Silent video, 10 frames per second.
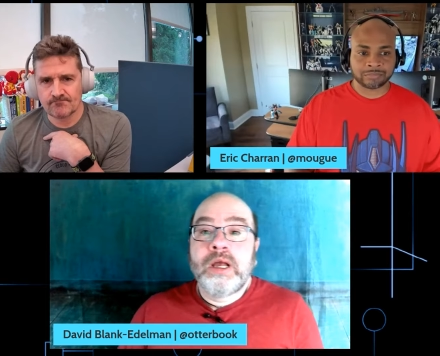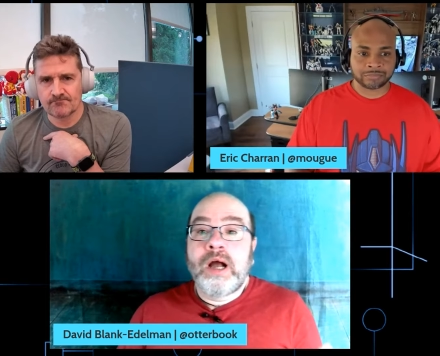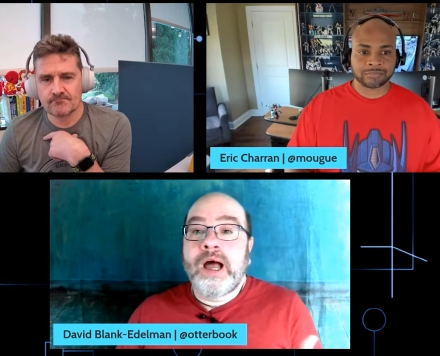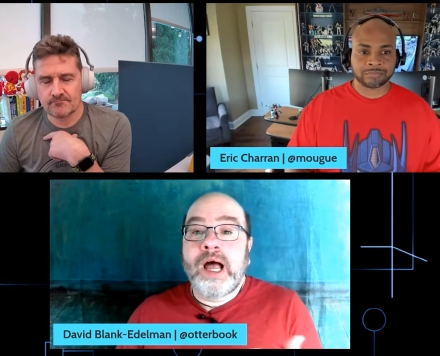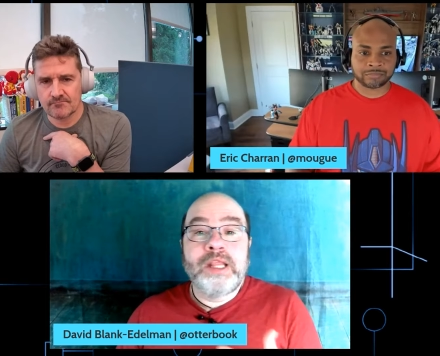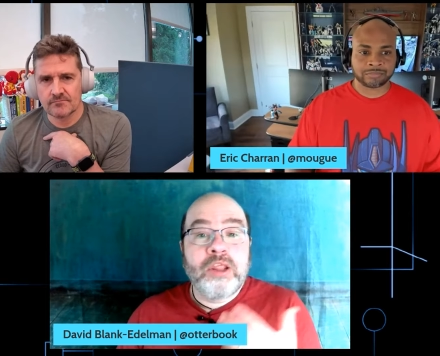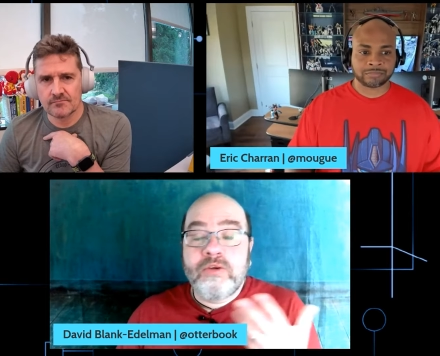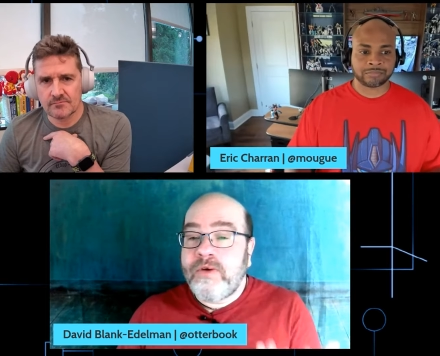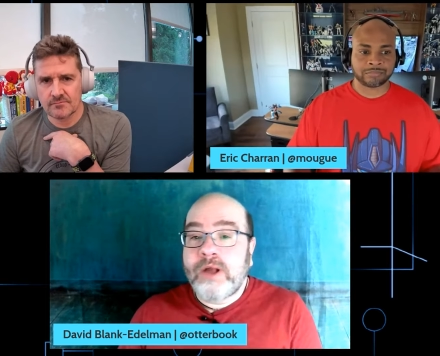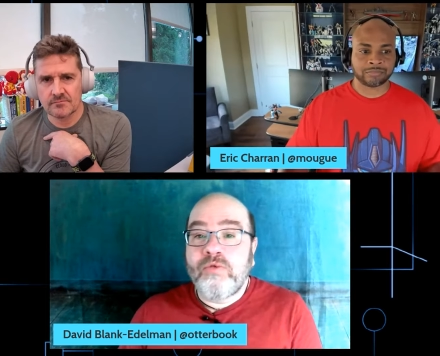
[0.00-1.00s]
Speaker 1: uh, another
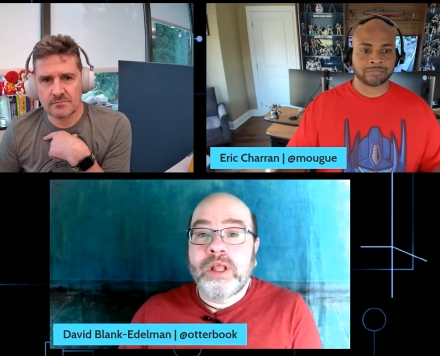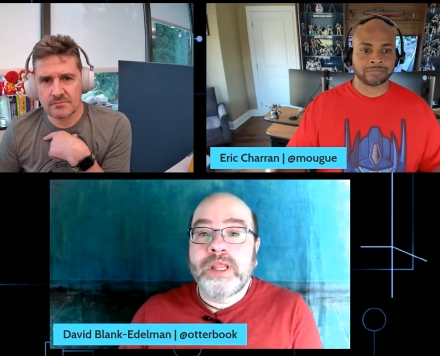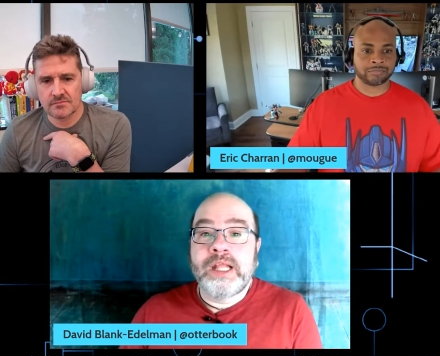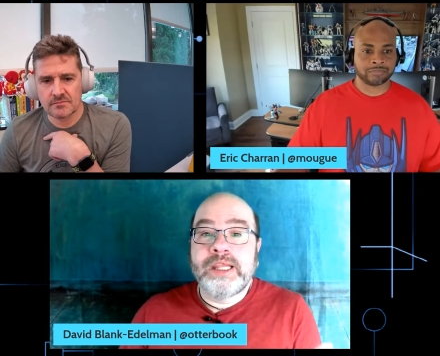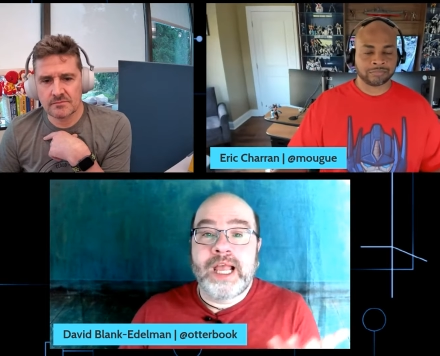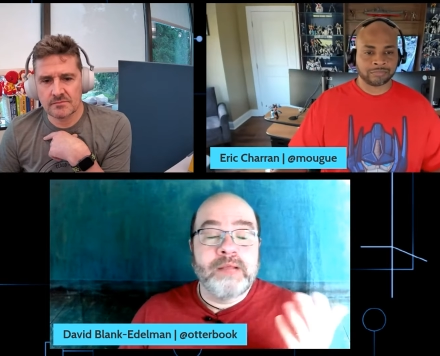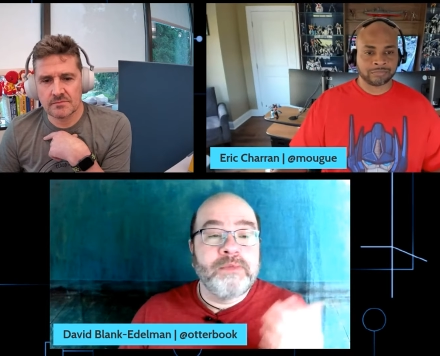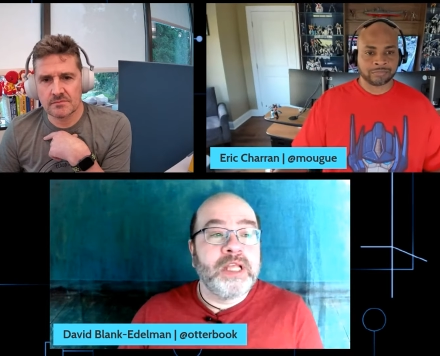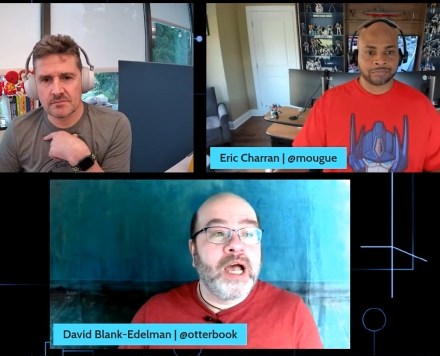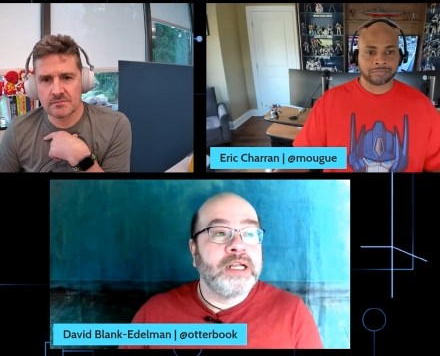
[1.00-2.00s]
fun one that, that can be
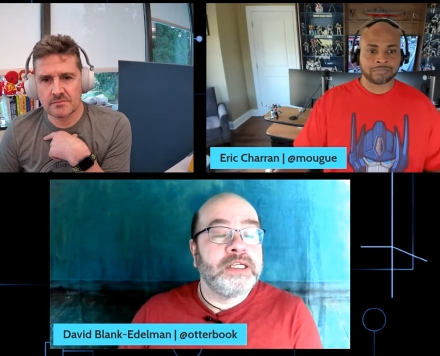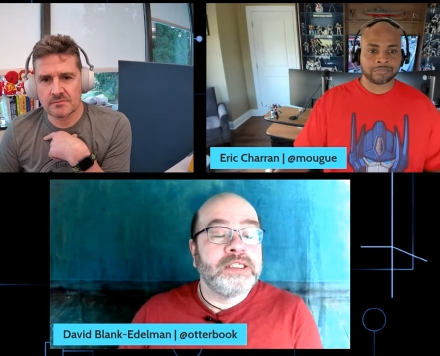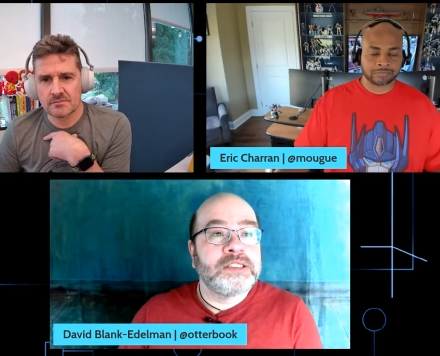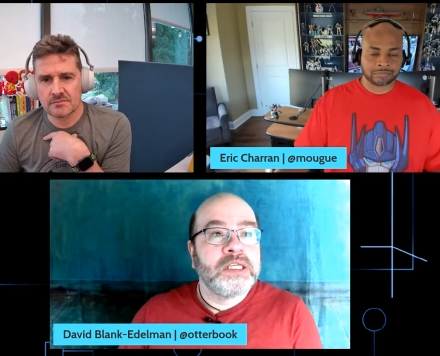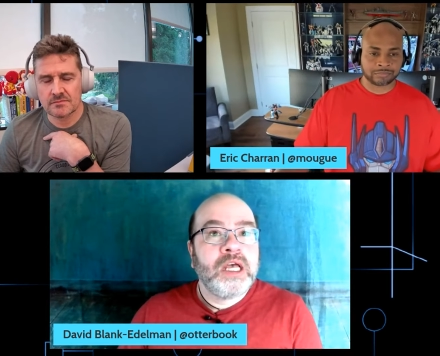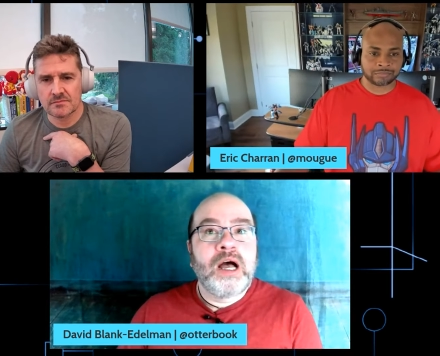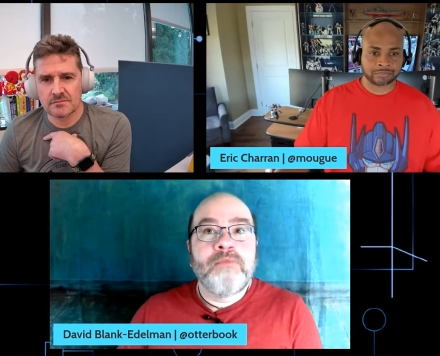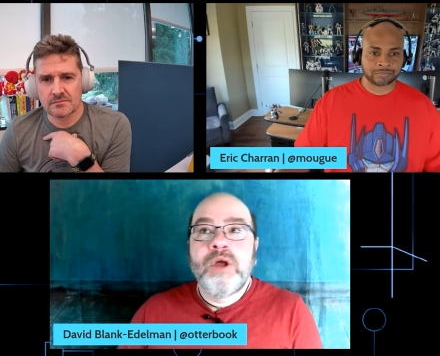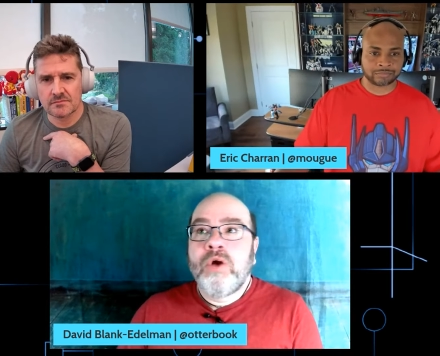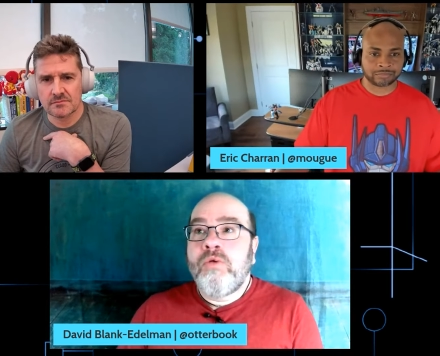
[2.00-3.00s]
done is um,
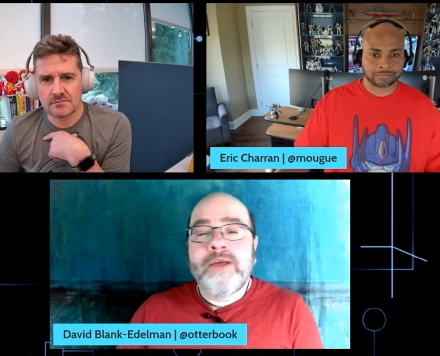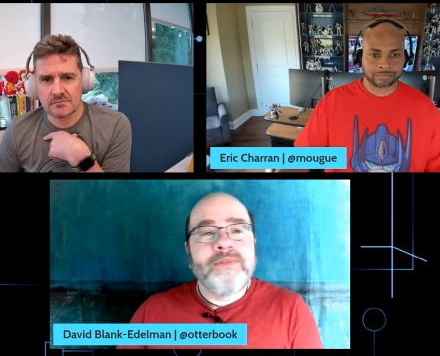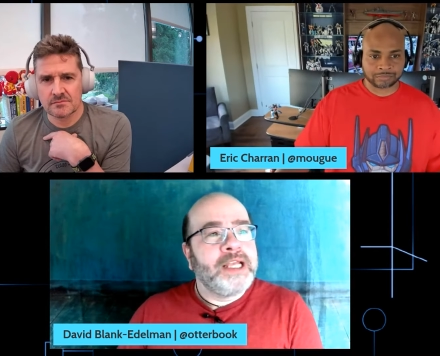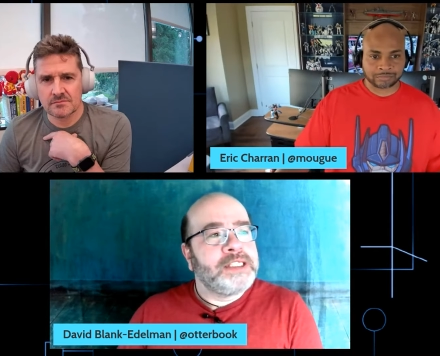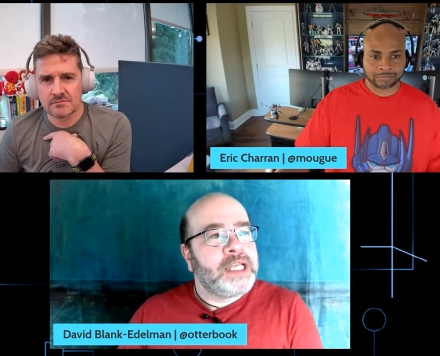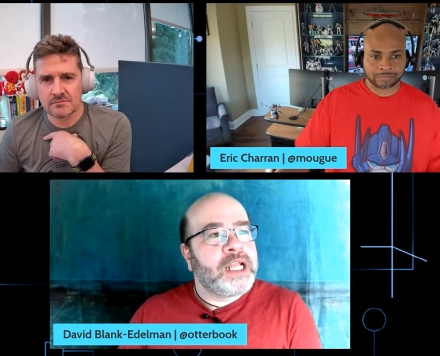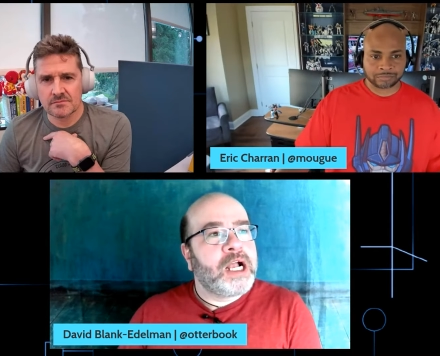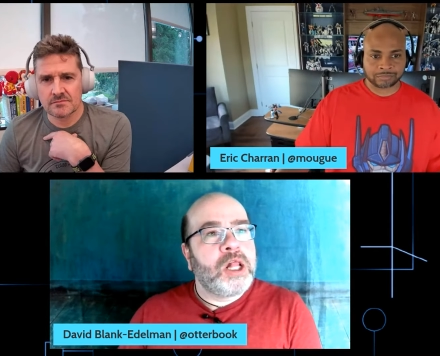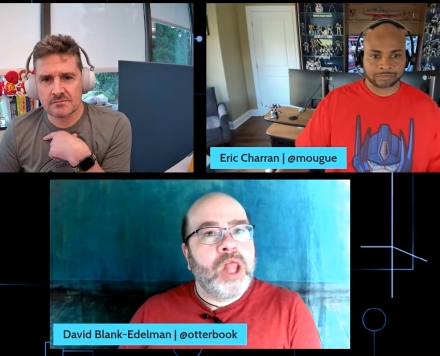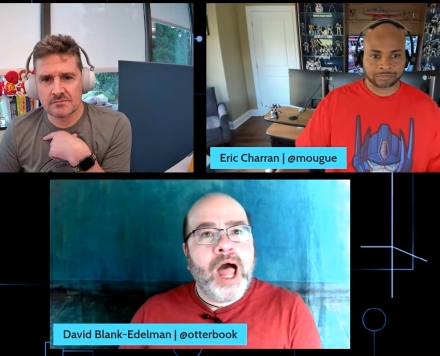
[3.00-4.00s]
what if they set the
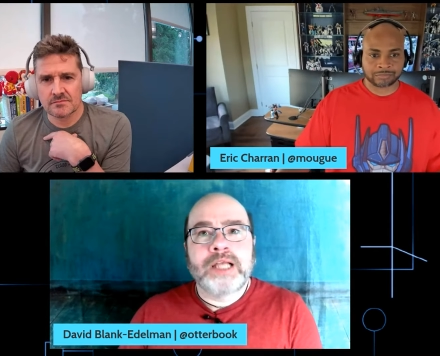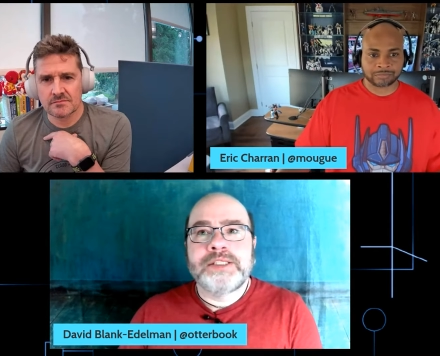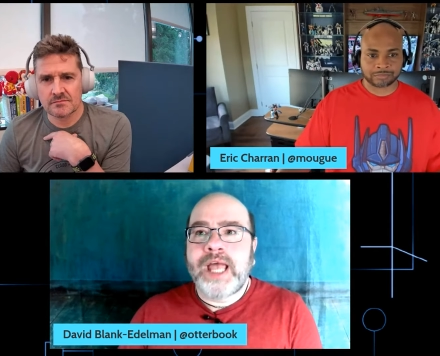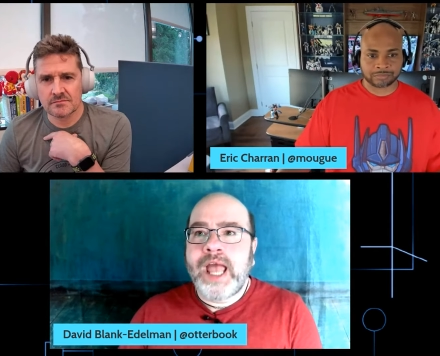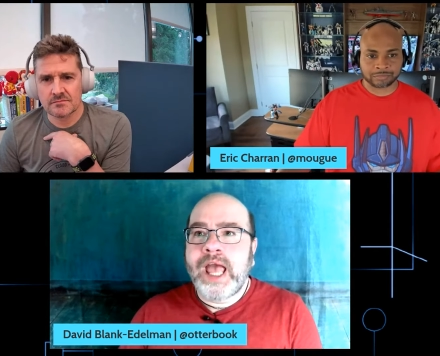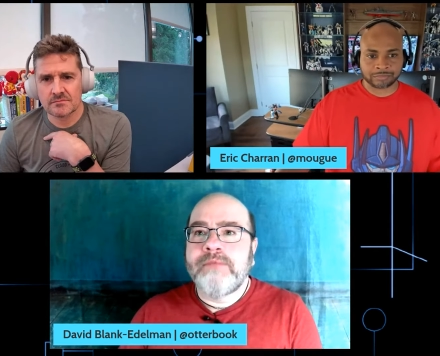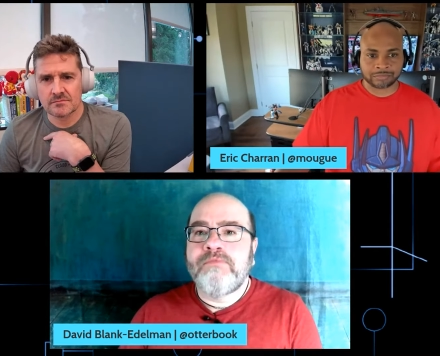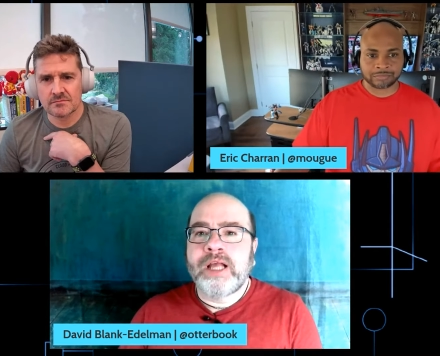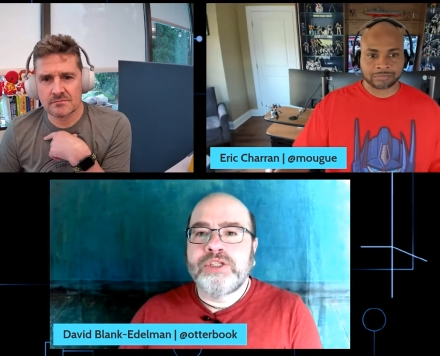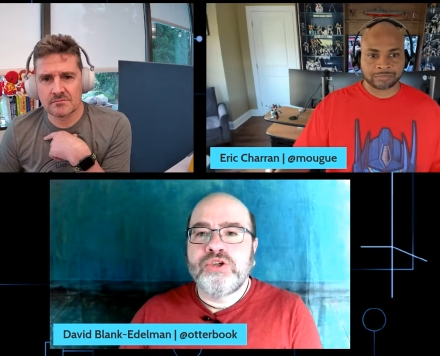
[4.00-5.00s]
clocks ahead
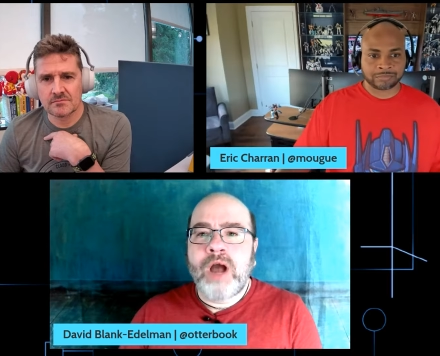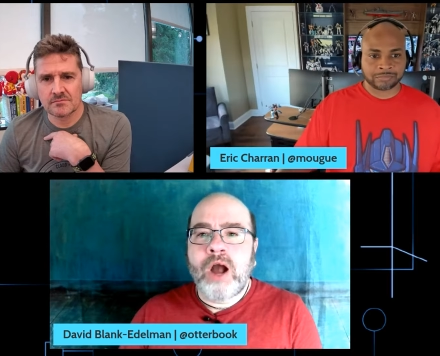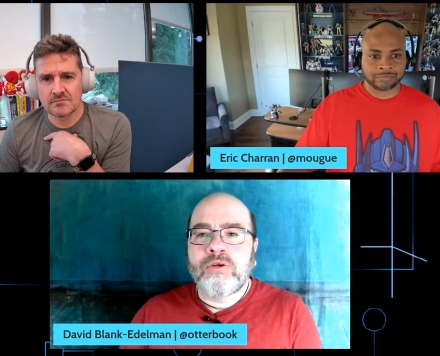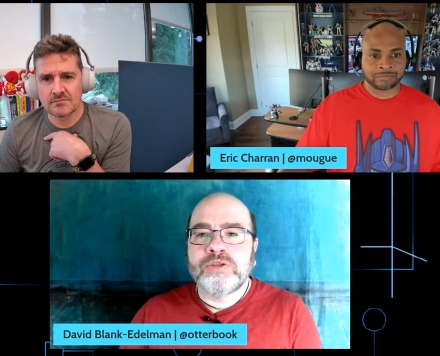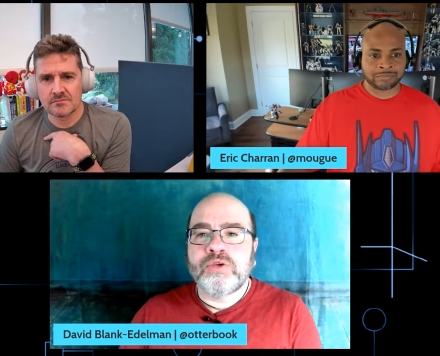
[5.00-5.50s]
by two hours?